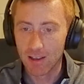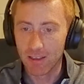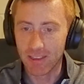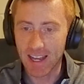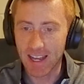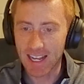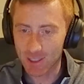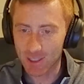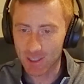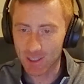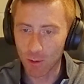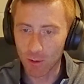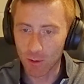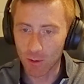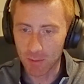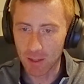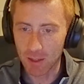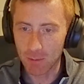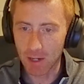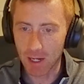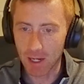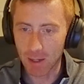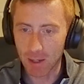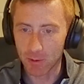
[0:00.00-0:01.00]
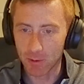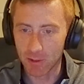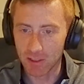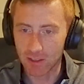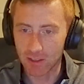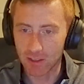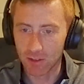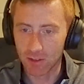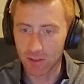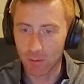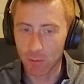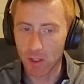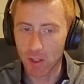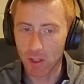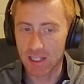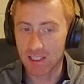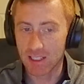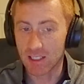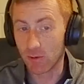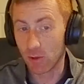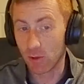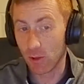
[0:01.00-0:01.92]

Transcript: That's what we mean by predictive compliance.